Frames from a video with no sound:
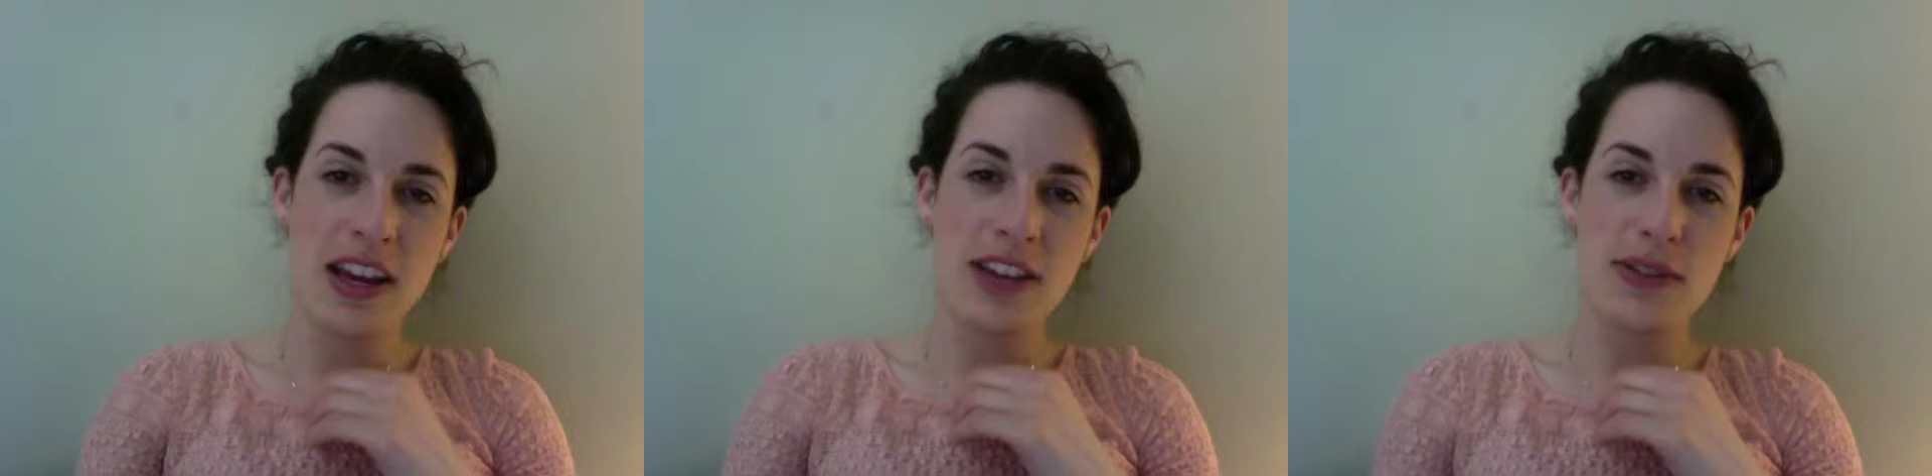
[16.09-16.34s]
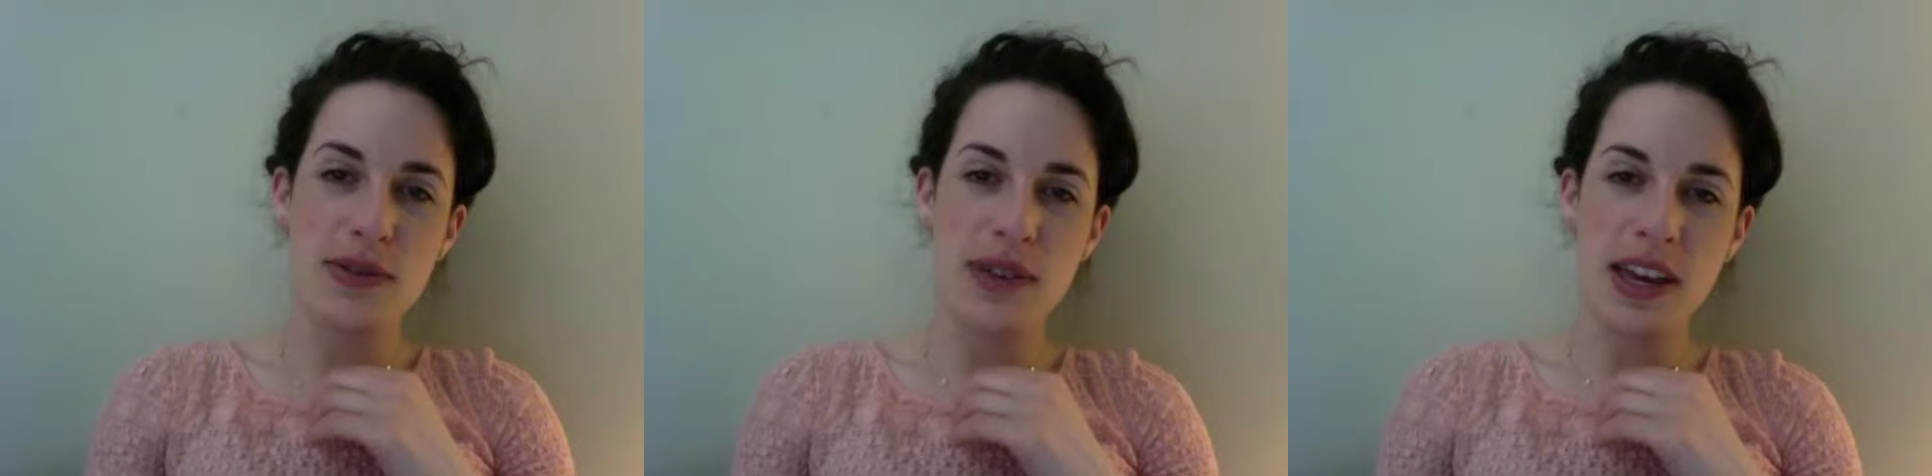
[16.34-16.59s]

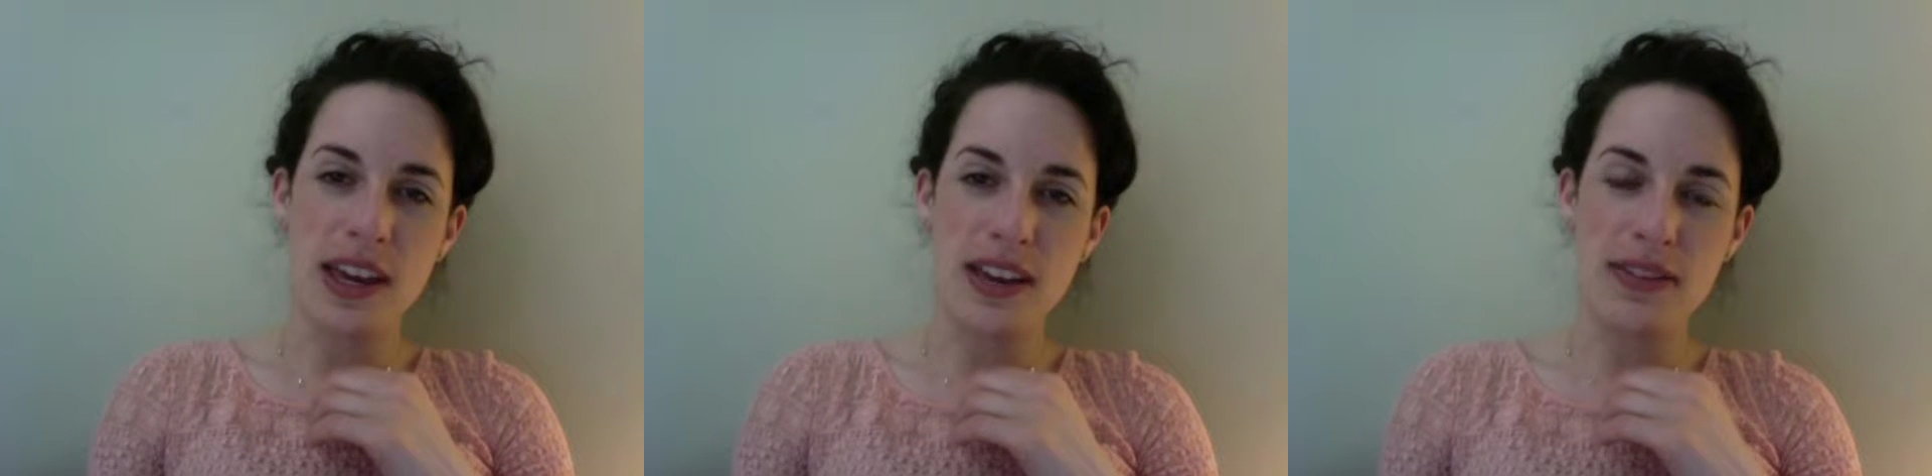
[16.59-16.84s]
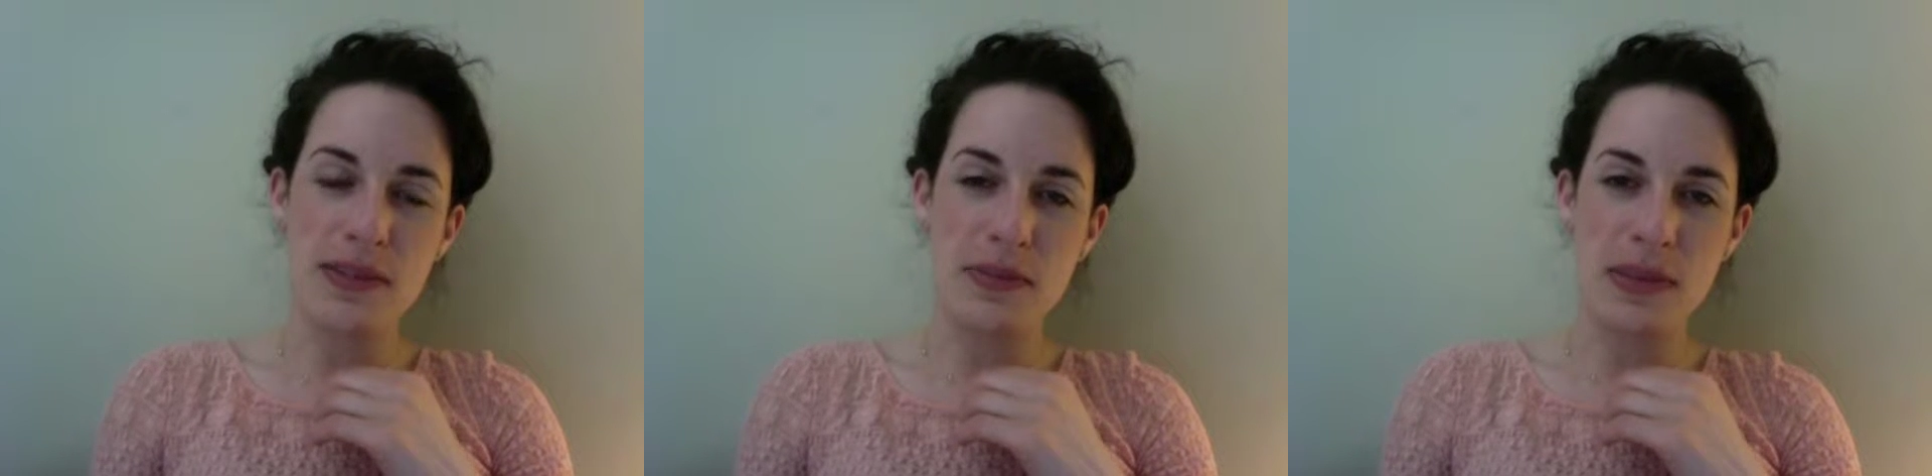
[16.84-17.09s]
you
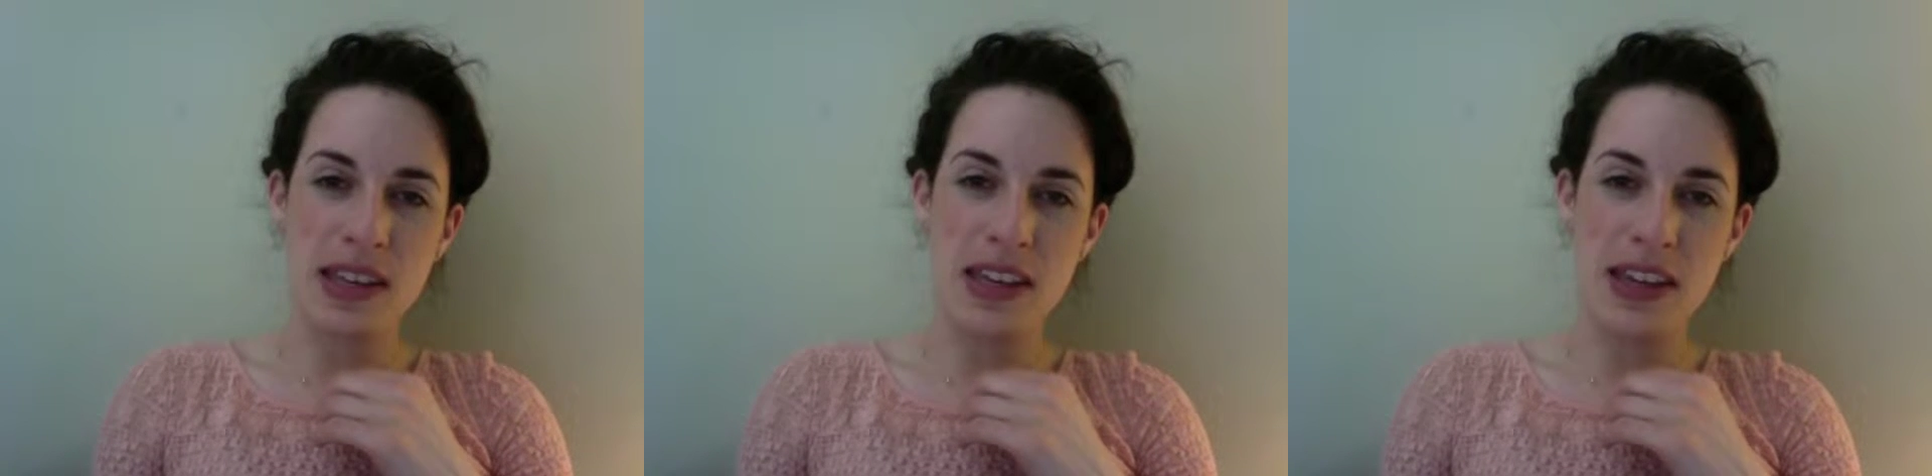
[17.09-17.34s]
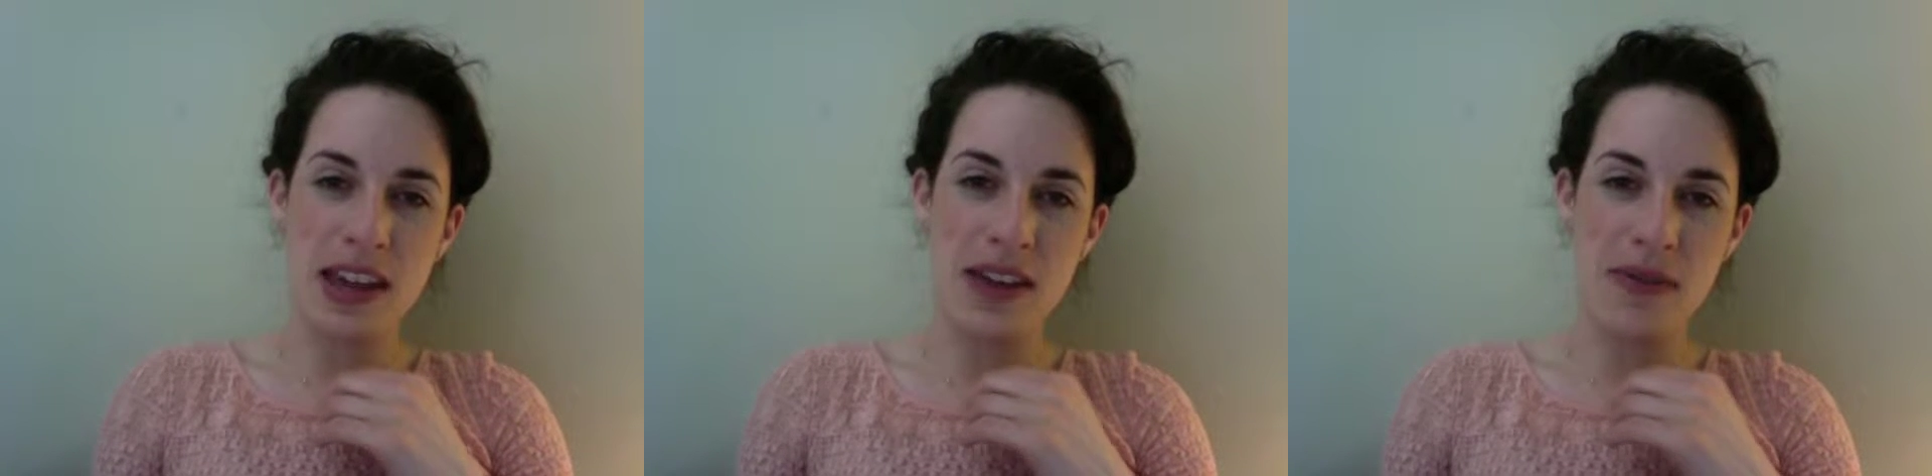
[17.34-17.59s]
gave to
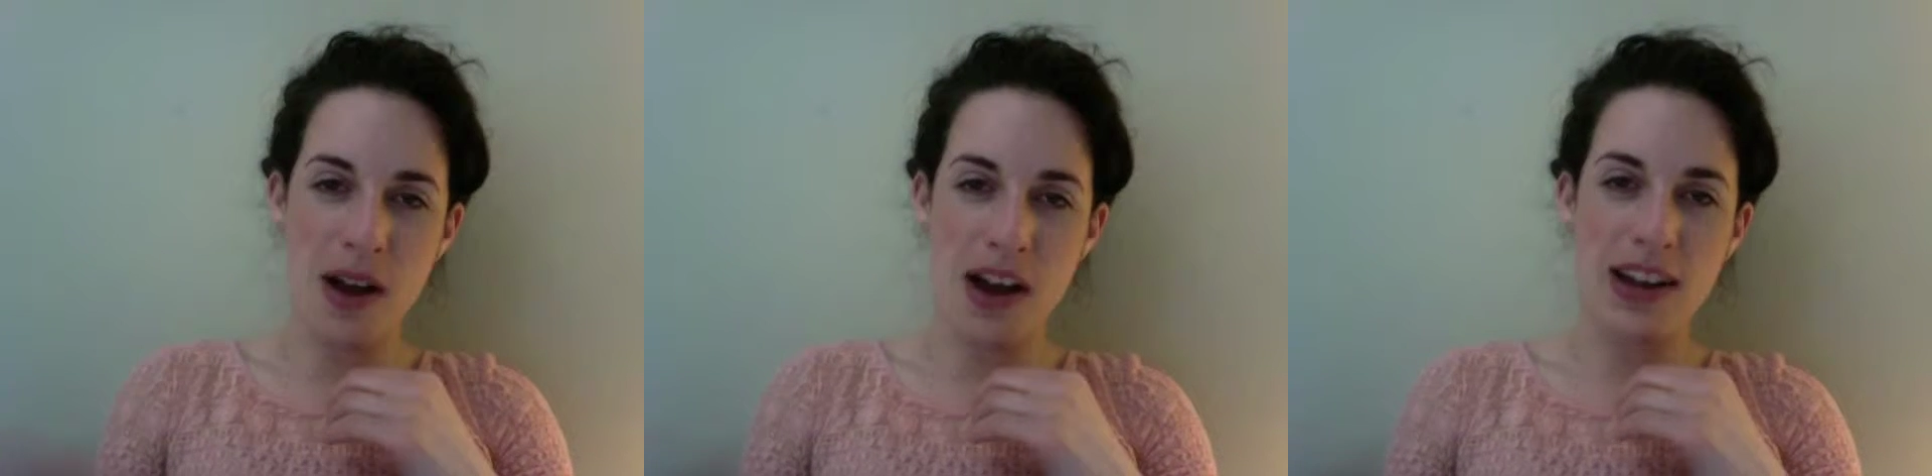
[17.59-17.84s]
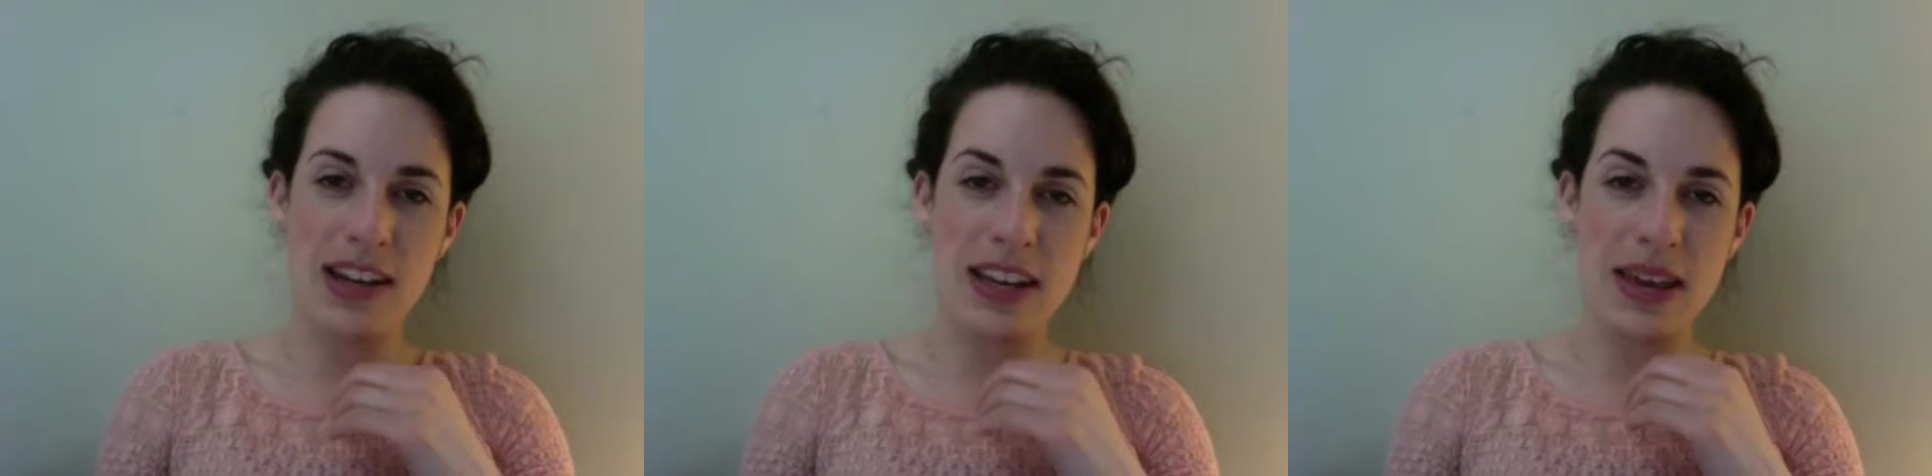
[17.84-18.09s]
me and
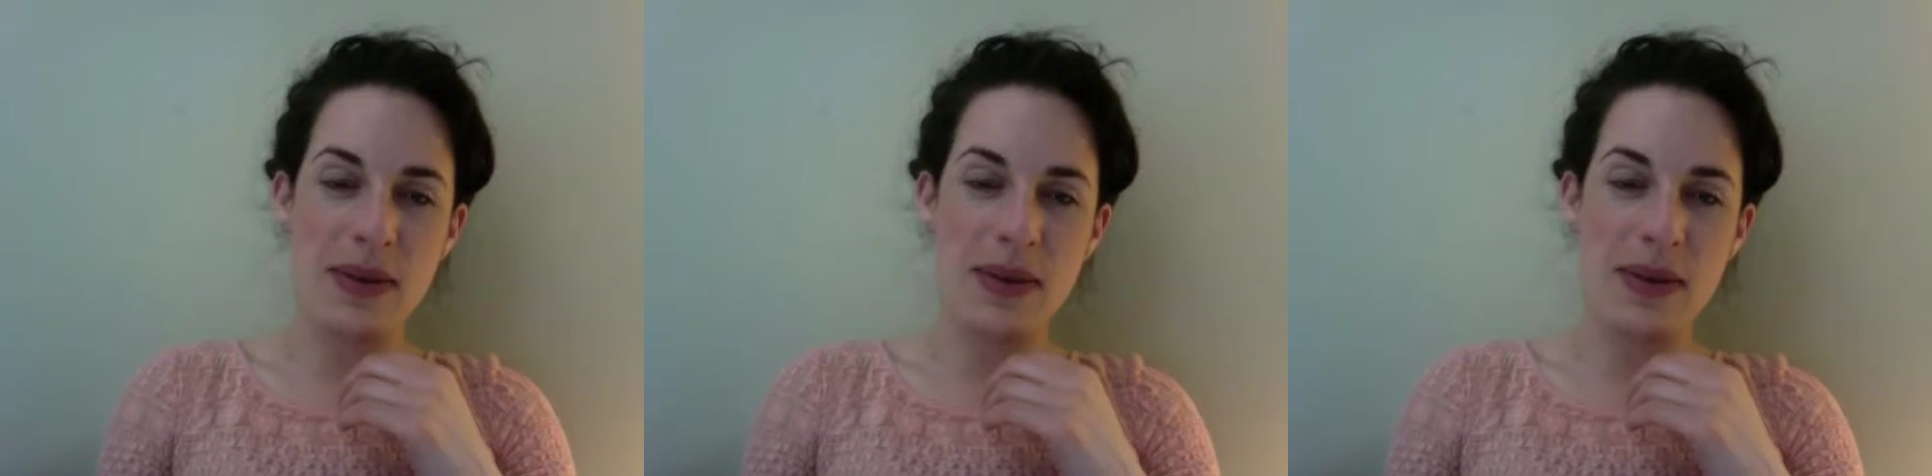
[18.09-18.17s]
Rodney